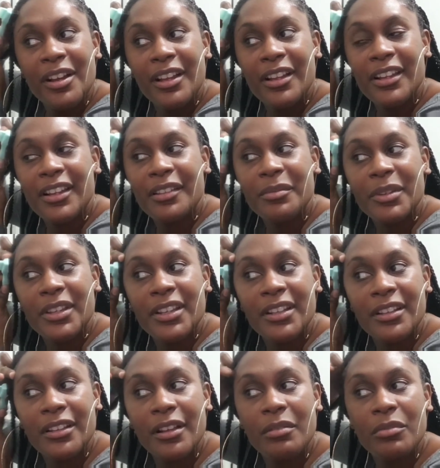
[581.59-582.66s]
I'd be a
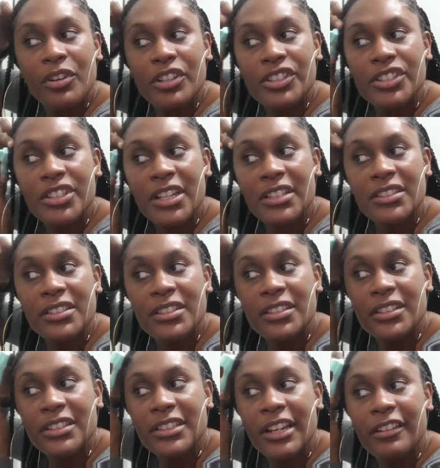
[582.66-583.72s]
little more gentle,
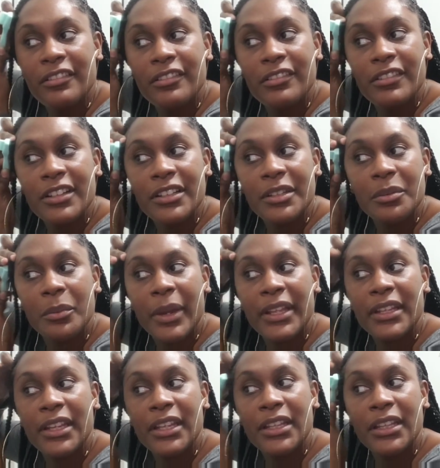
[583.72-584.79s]
because I really
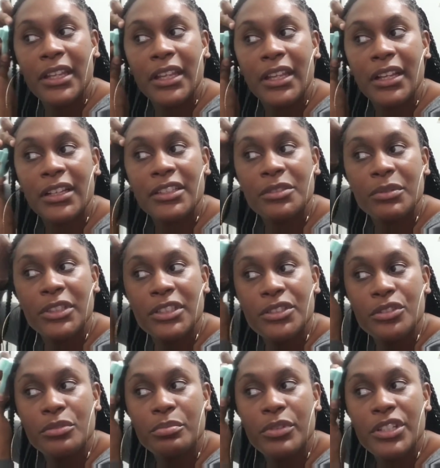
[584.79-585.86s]
went in there. Because with the
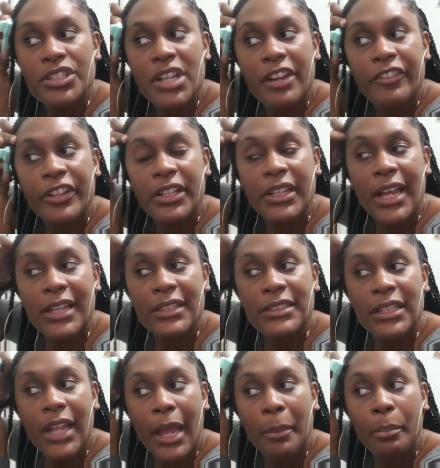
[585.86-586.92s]
toothbrush, I really had
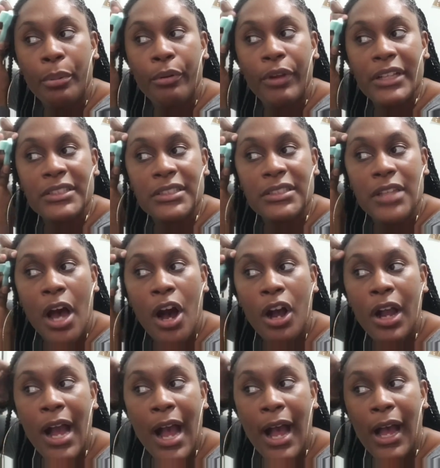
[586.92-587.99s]
to like press
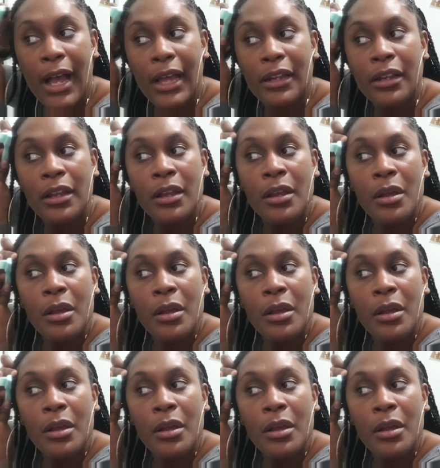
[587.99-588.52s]
down hard.